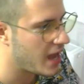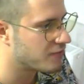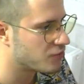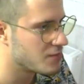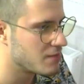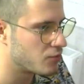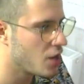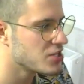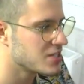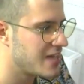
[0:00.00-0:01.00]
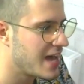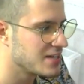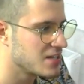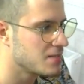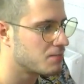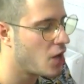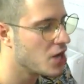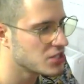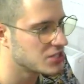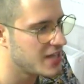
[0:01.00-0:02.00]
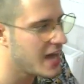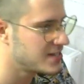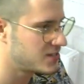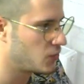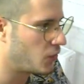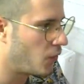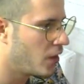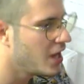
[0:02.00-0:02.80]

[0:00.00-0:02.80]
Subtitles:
from the project side, and that's a Project Yasuo.